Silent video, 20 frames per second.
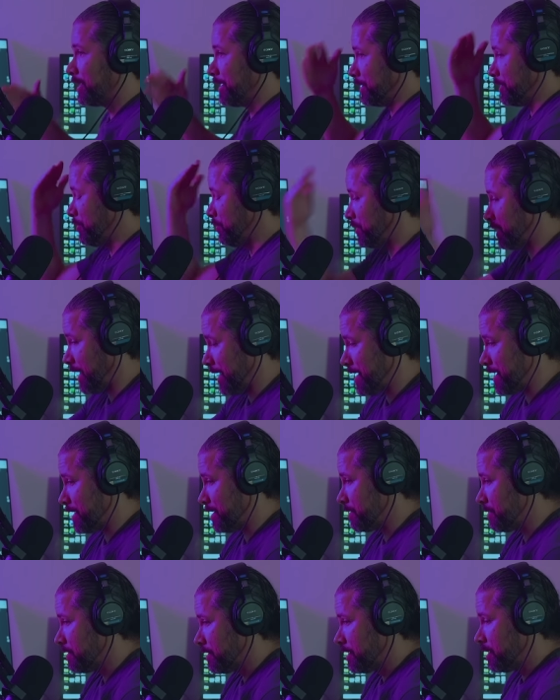You
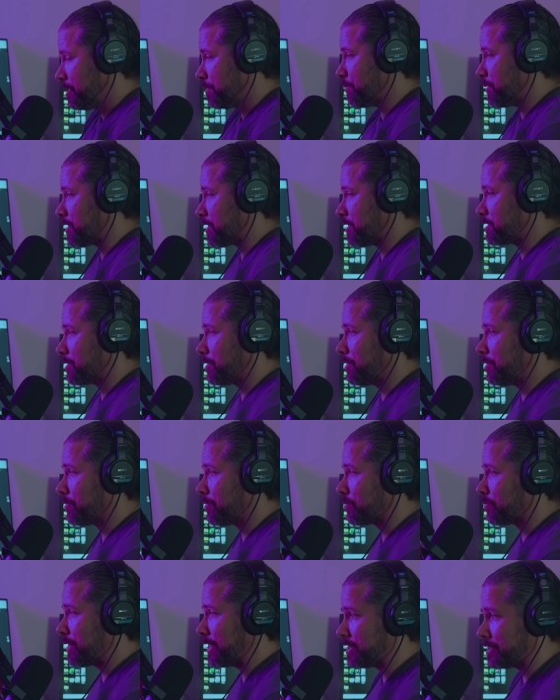can, but there's a whole
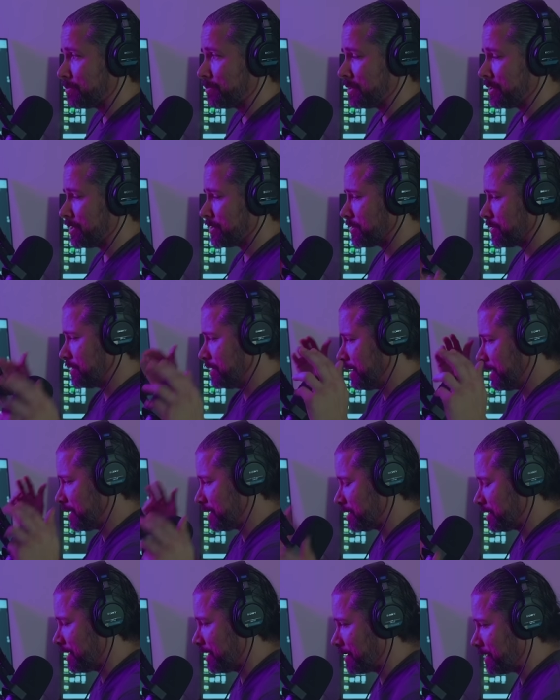regimen. There's a, you got to
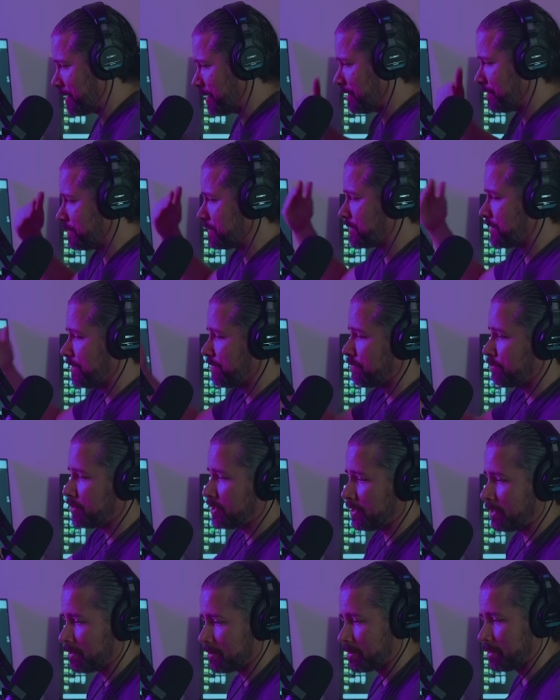take care of yourself and be
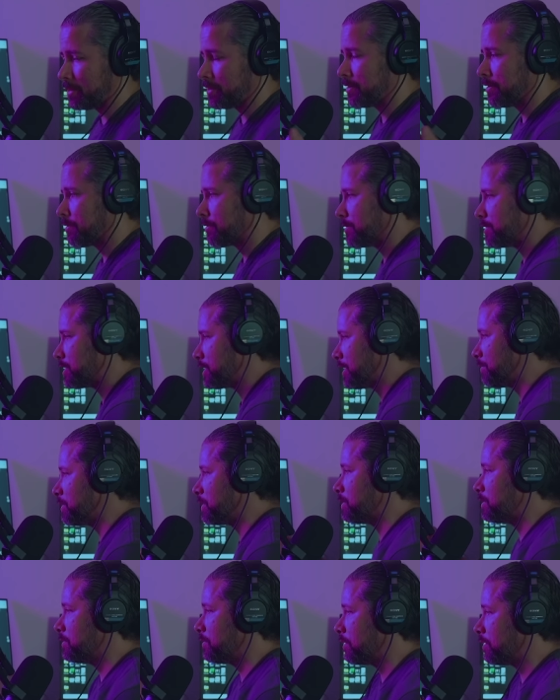healthy and go to the gym
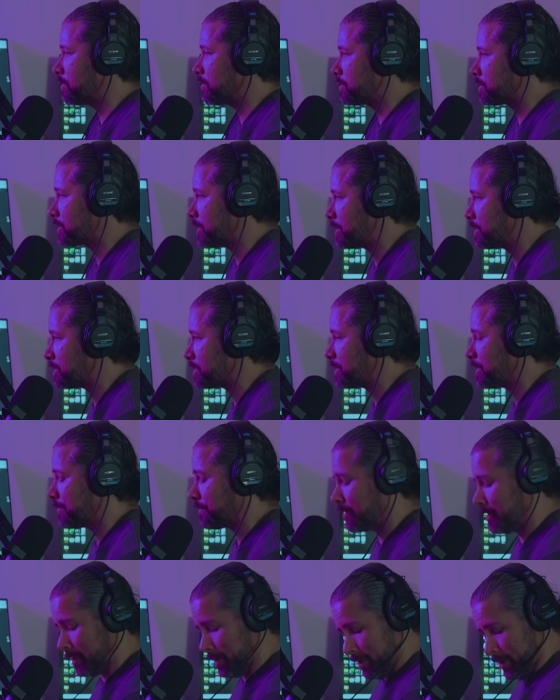and do all this kind of stuff.
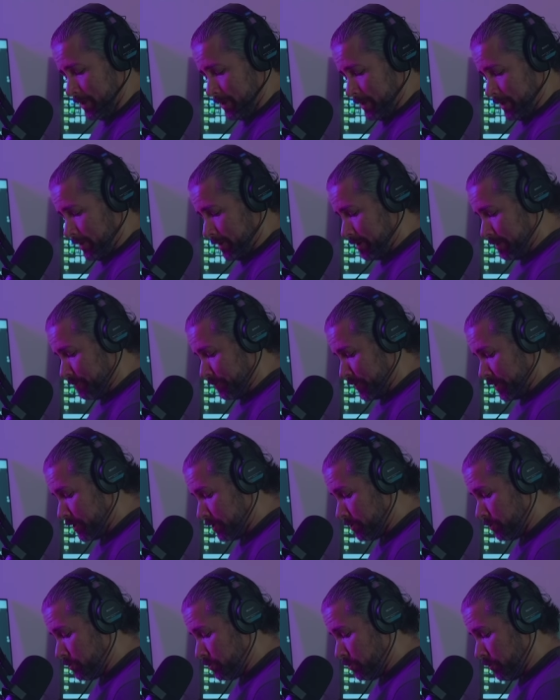
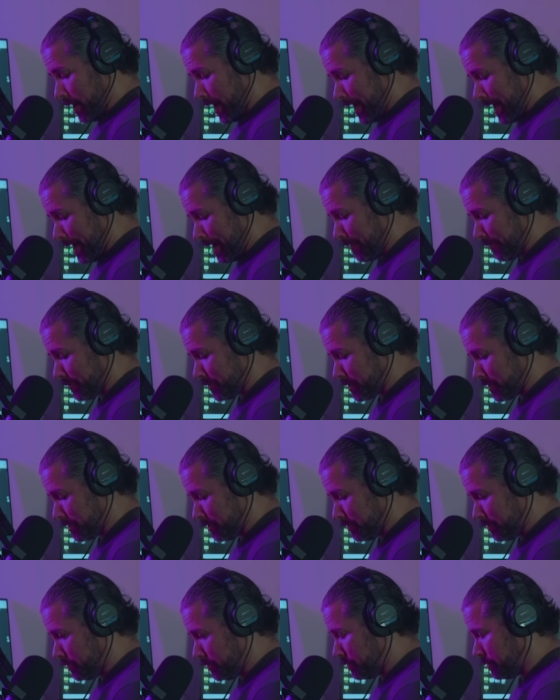You have
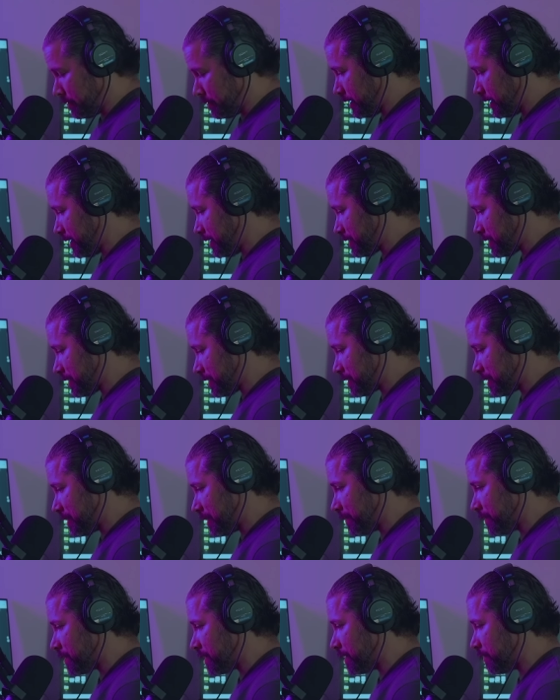to, it's just a
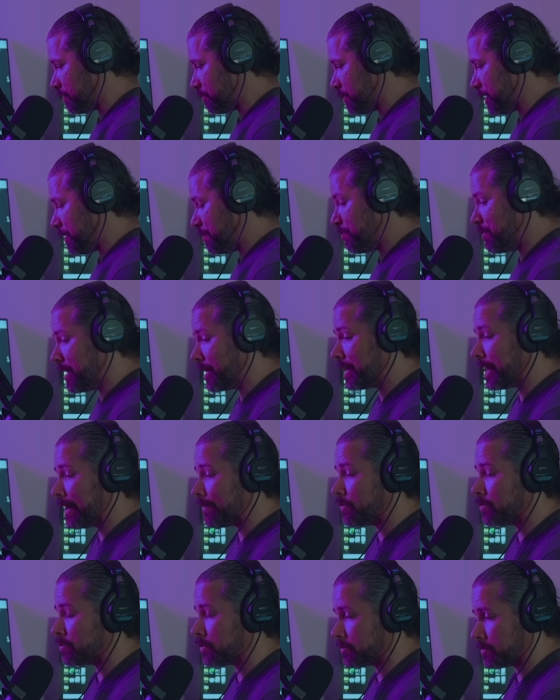different thing with men. Men have
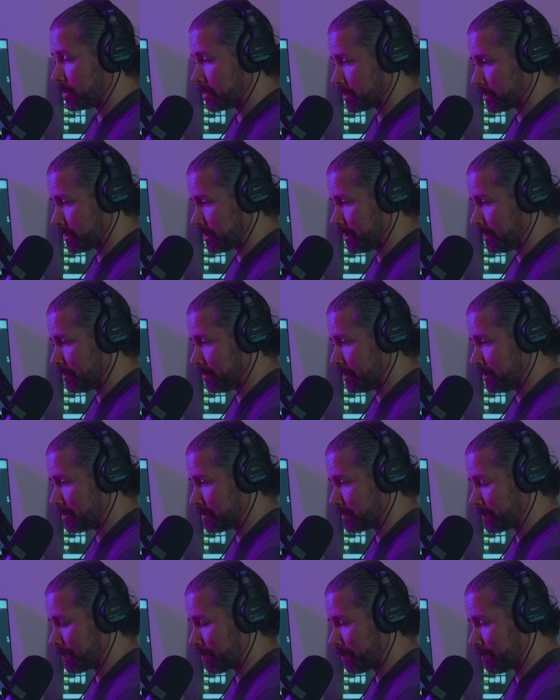their own insecurities.